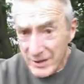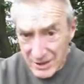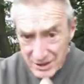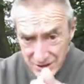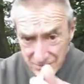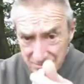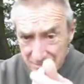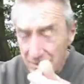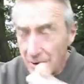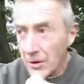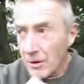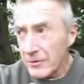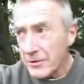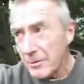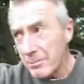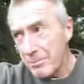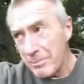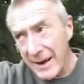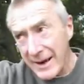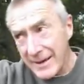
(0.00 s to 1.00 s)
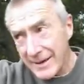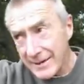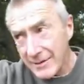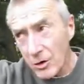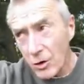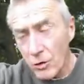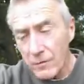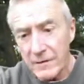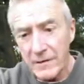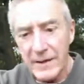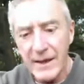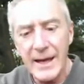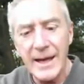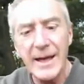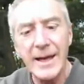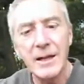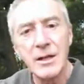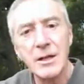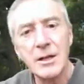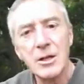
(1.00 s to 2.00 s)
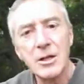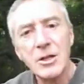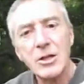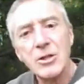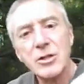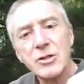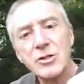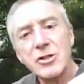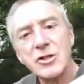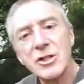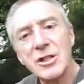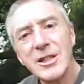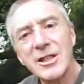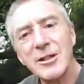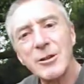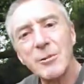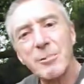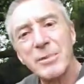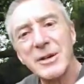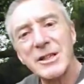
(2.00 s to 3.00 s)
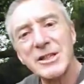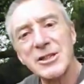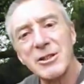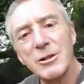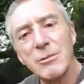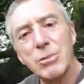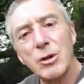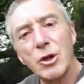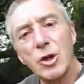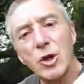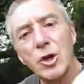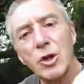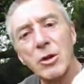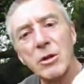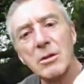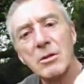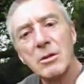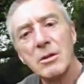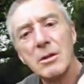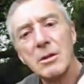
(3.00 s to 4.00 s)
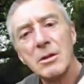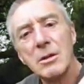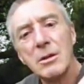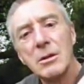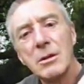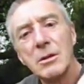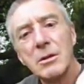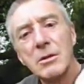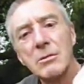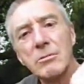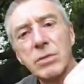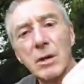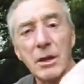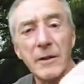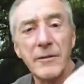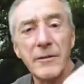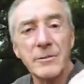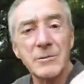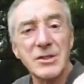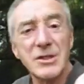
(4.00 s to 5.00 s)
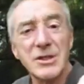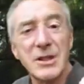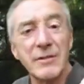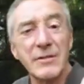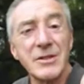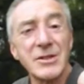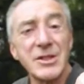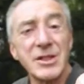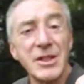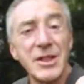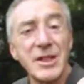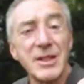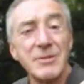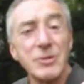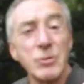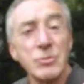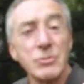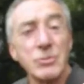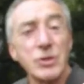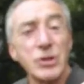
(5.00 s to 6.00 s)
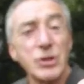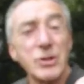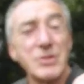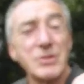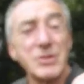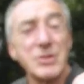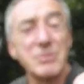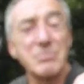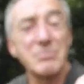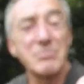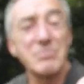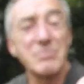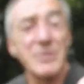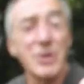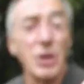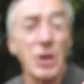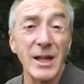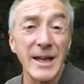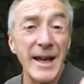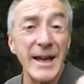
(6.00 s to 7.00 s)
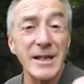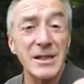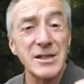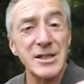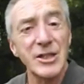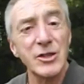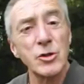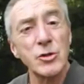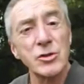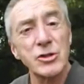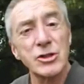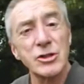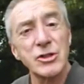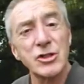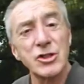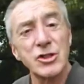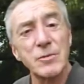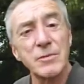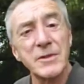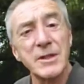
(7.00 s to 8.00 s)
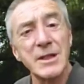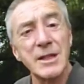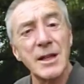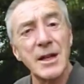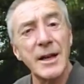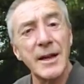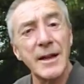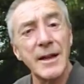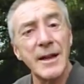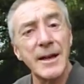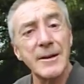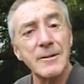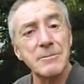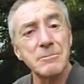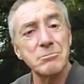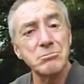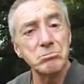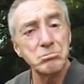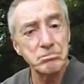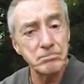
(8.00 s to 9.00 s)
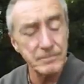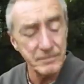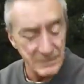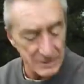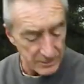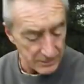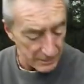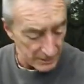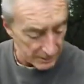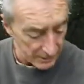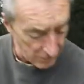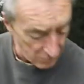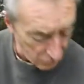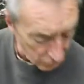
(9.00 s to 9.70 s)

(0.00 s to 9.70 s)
this on the bank over there. Just a little pistol ball. Probably from 1700s, early 1800s, something like that. And that, there you